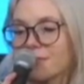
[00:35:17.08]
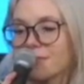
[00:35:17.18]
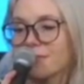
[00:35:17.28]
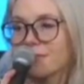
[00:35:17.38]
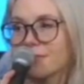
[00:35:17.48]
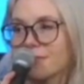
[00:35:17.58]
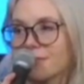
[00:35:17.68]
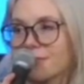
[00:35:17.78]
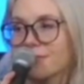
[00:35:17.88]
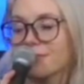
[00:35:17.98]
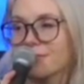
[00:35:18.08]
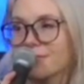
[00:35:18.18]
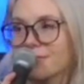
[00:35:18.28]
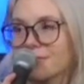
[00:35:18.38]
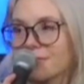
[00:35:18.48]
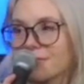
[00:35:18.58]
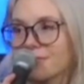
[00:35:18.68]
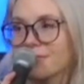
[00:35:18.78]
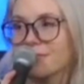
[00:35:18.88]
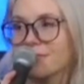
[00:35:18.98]

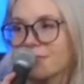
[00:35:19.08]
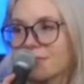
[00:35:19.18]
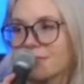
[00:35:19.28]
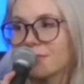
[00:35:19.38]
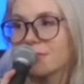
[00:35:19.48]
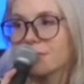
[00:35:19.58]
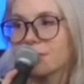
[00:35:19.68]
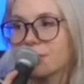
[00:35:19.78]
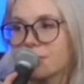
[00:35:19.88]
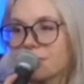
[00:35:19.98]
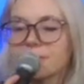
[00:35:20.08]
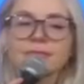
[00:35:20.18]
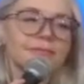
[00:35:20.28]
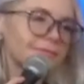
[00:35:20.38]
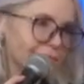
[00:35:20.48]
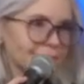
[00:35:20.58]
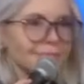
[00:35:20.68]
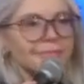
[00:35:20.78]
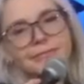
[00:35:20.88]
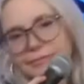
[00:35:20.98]

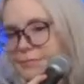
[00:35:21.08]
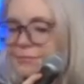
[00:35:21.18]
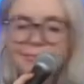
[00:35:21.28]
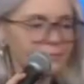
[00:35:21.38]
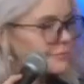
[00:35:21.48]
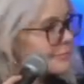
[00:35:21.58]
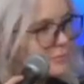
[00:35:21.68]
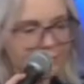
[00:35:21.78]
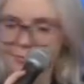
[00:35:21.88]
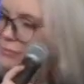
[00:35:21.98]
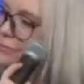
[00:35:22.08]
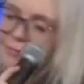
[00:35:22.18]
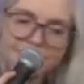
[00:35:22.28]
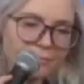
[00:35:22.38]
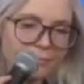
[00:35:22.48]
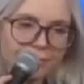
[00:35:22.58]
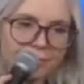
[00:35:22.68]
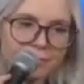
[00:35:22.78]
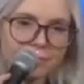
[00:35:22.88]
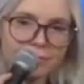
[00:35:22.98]

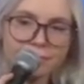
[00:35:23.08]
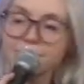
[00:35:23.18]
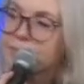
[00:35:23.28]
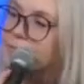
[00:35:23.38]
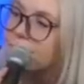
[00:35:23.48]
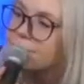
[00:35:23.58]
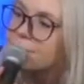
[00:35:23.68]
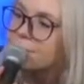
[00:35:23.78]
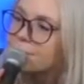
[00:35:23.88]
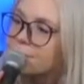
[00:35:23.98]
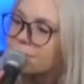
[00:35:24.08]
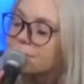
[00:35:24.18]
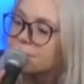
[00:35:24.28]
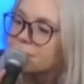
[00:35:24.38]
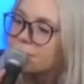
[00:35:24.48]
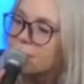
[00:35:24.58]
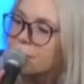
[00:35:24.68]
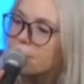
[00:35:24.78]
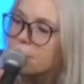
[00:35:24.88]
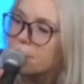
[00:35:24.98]
This person isn't speaking.